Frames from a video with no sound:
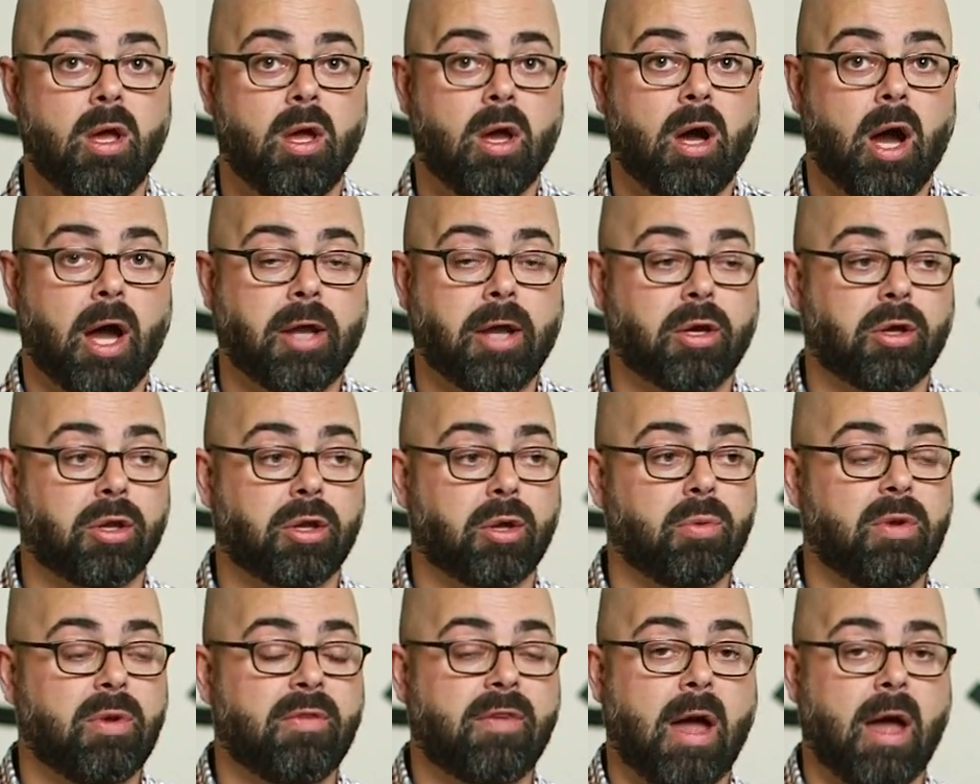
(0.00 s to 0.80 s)
I know
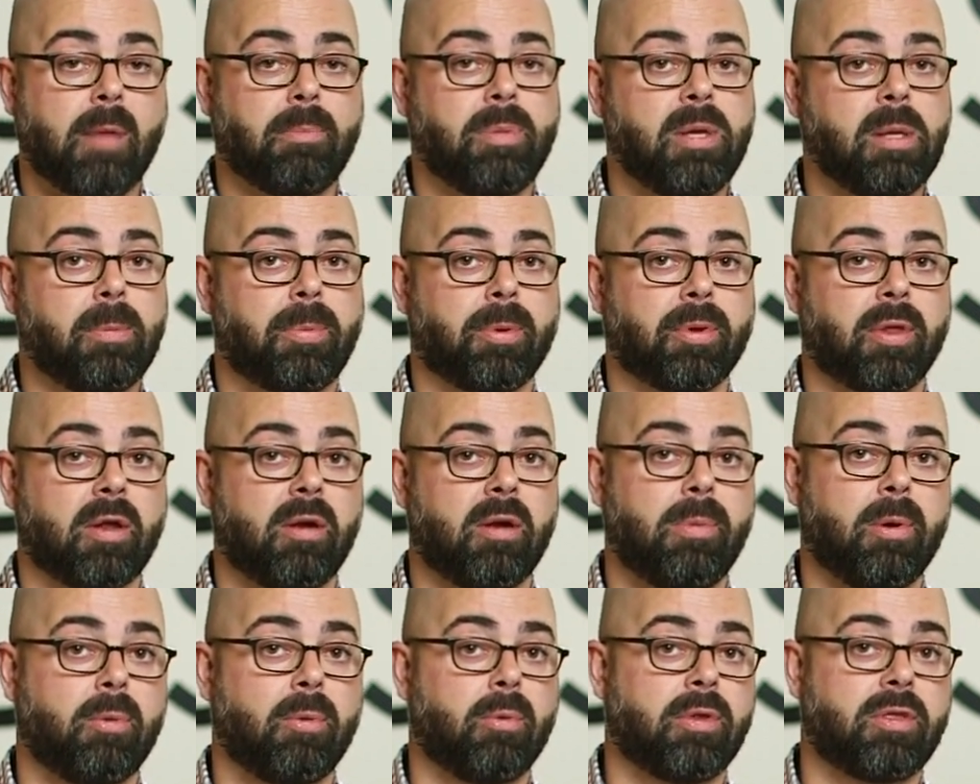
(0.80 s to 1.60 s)
that we've had people that
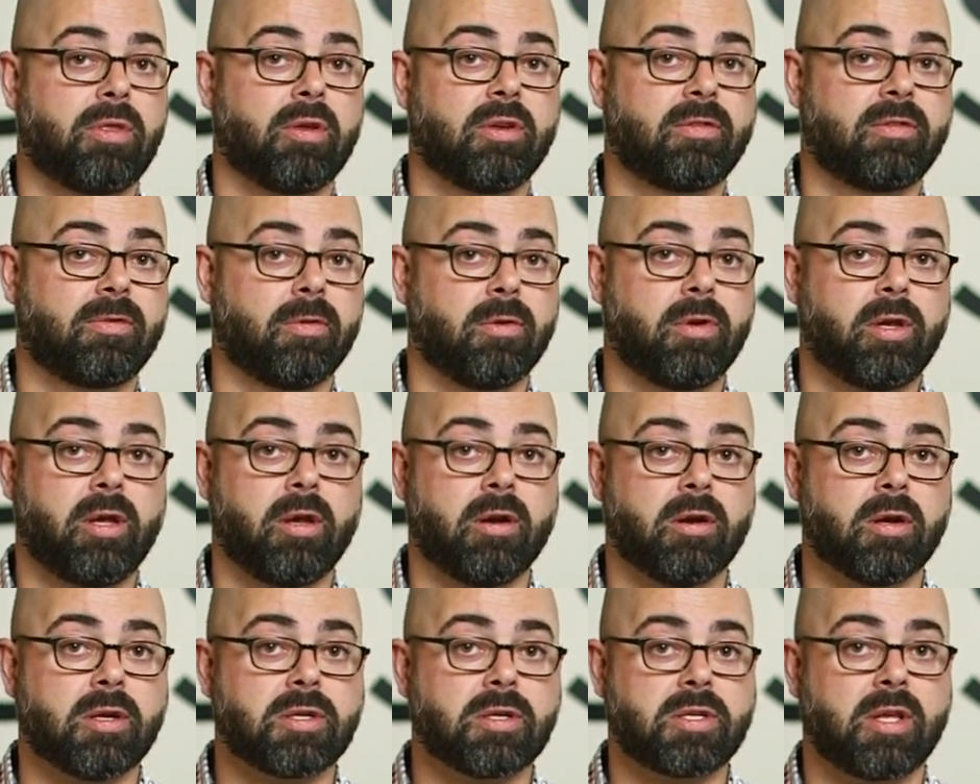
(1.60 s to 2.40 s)
have been with us for
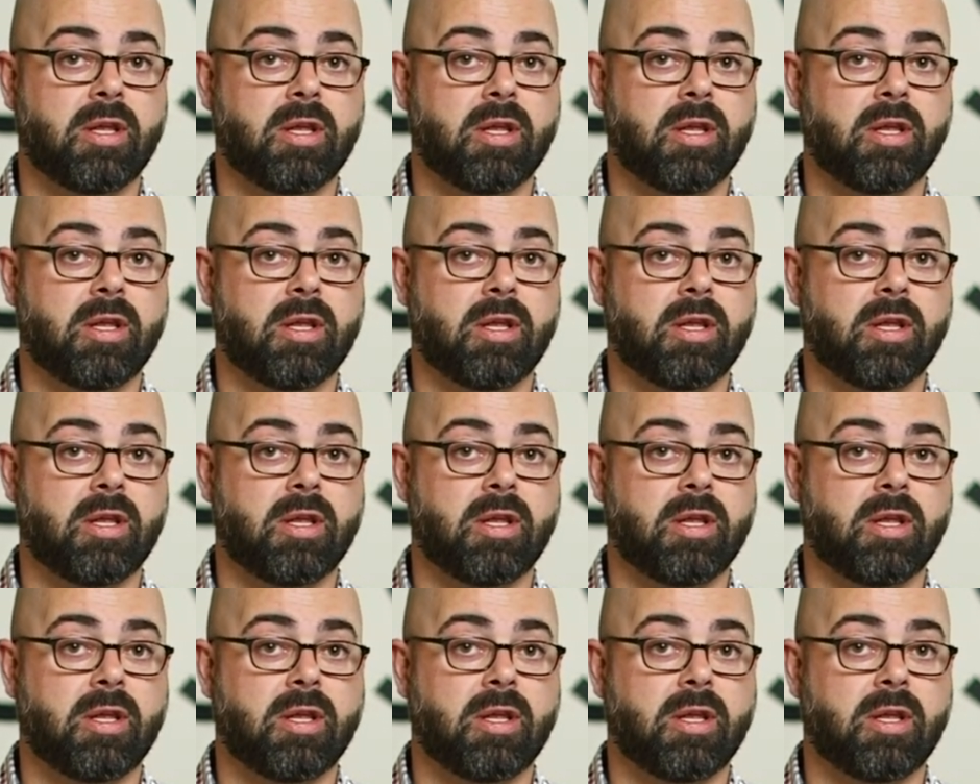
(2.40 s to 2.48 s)
years